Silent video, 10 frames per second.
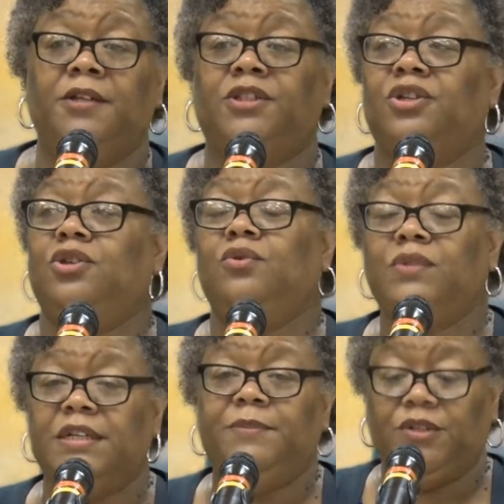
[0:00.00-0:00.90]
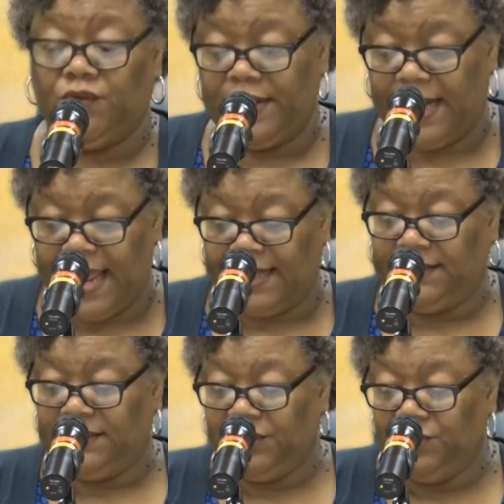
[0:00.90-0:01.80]
Do you demonstrate an
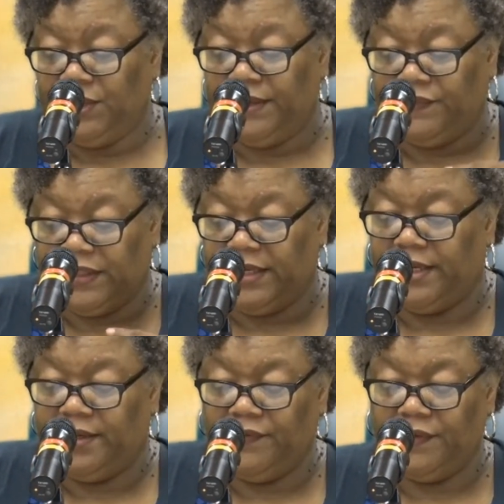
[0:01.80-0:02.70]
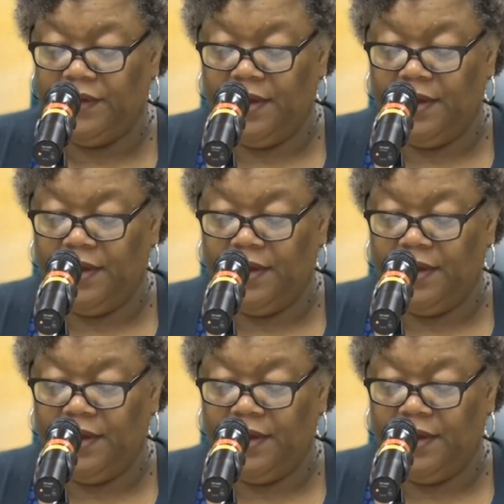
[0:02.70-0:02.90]
attitude of love?